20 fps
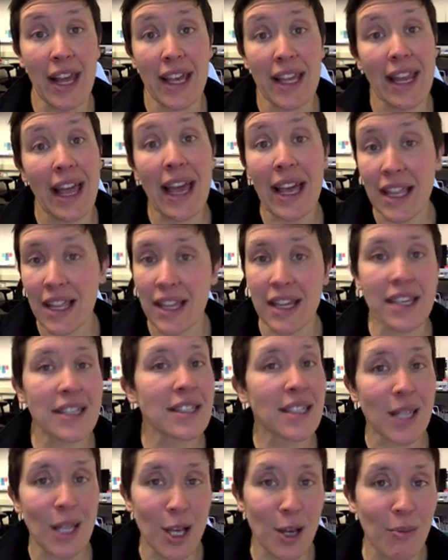I can
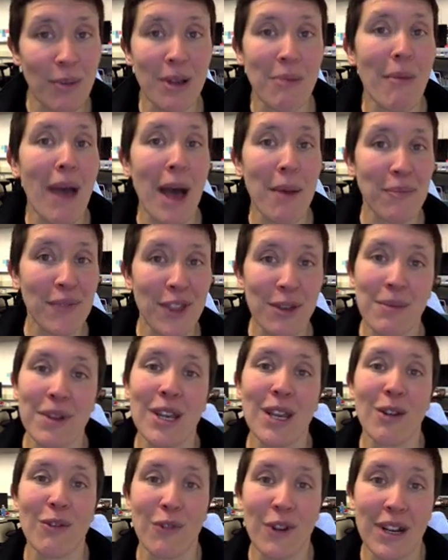alias them and map them in
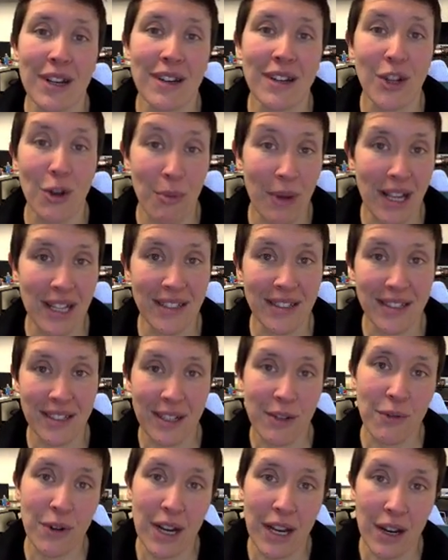different domains,
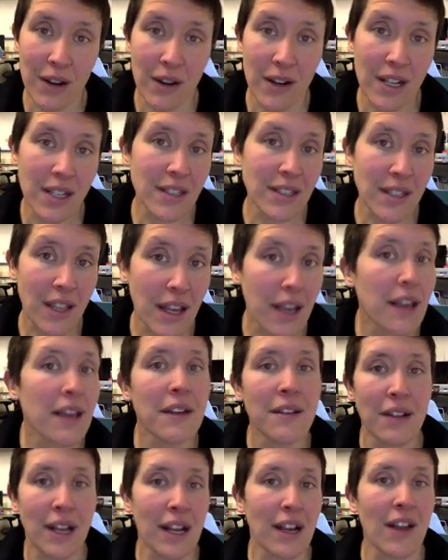different areas
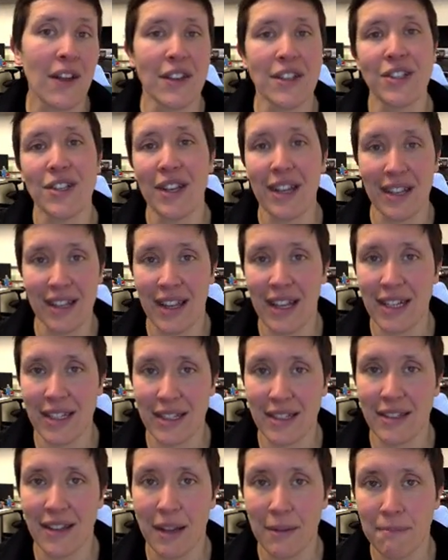like technology and like
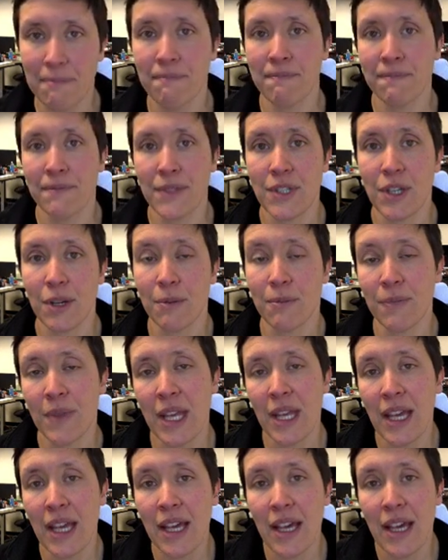design. So
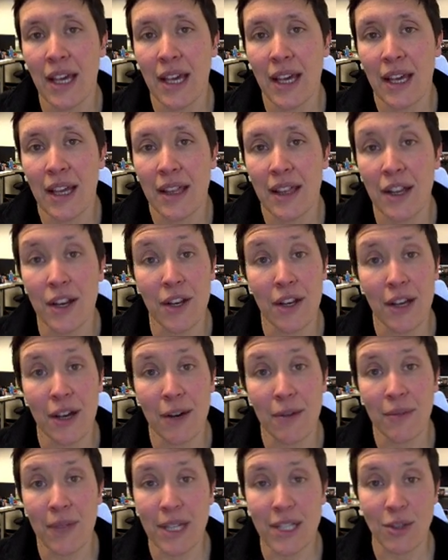there you go.
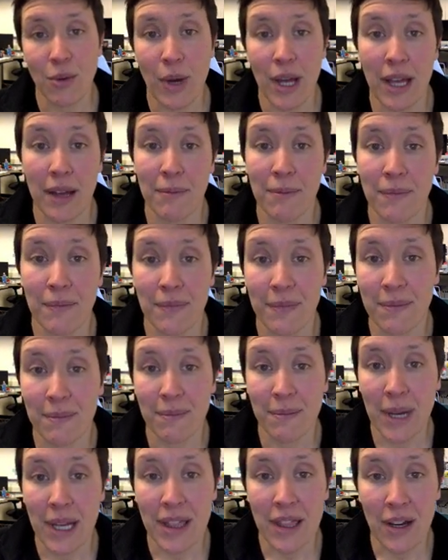That's the way
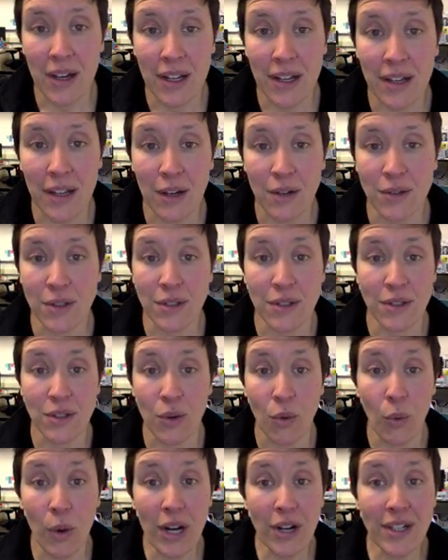my thought goes as
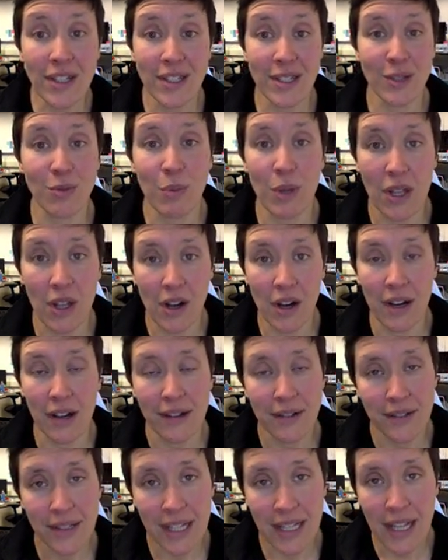to where does this belong?
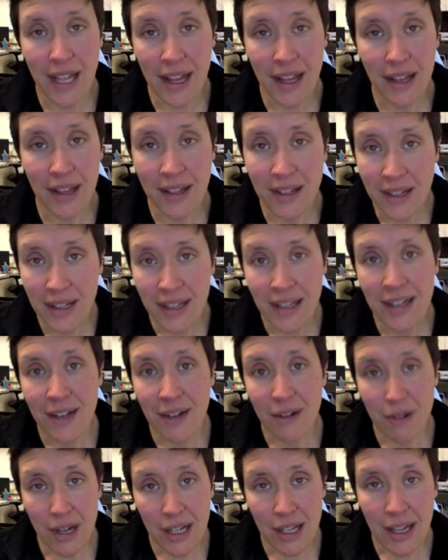Today,
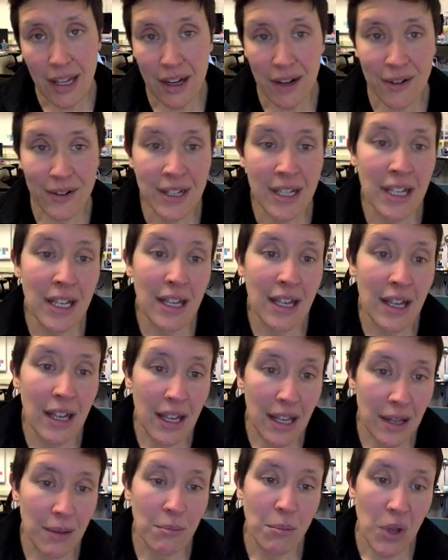right now,
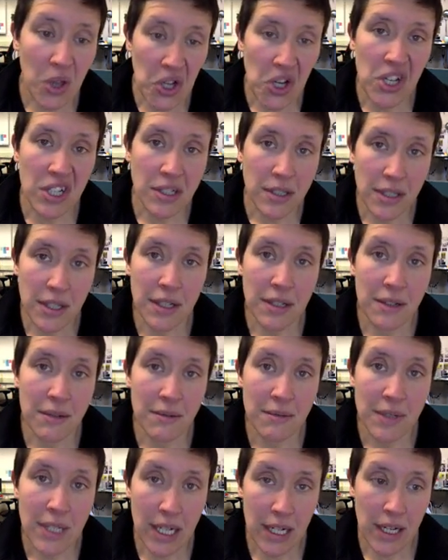it belongs in
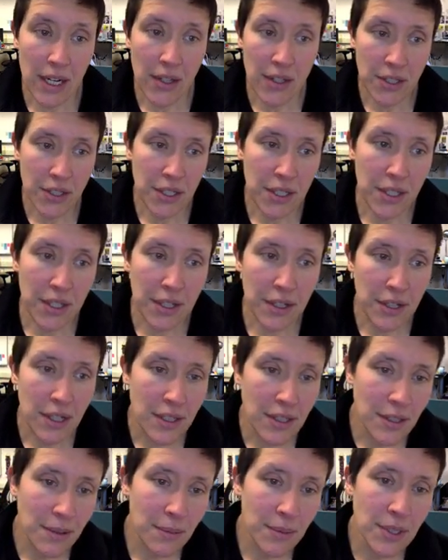technology
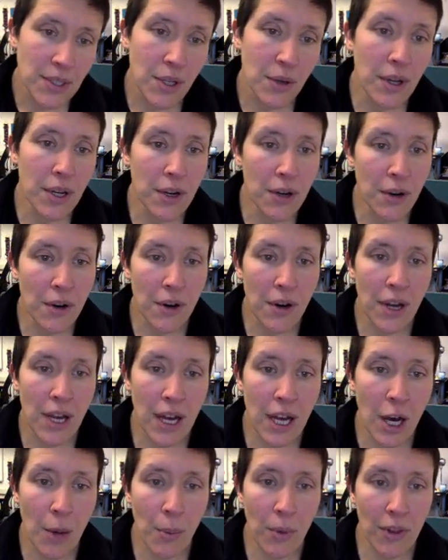theories. So here are a
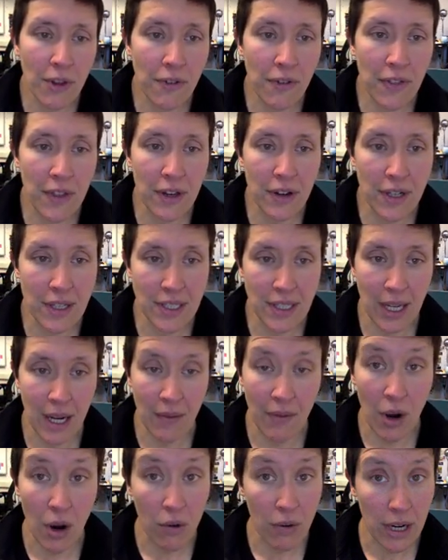couple of theories that
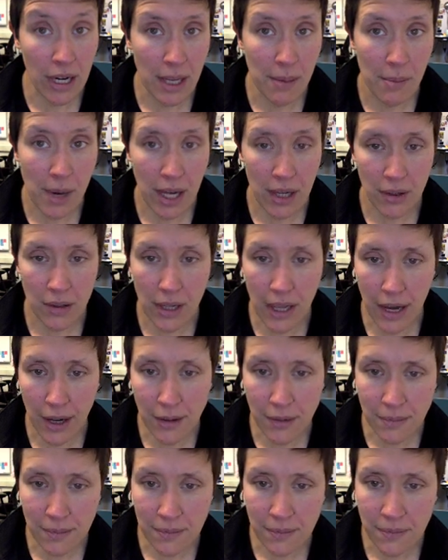I've already modeled
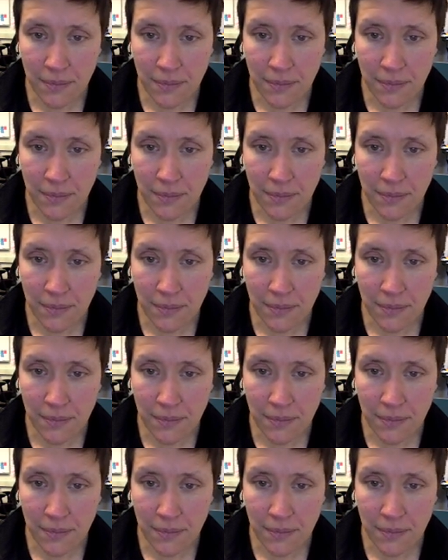out.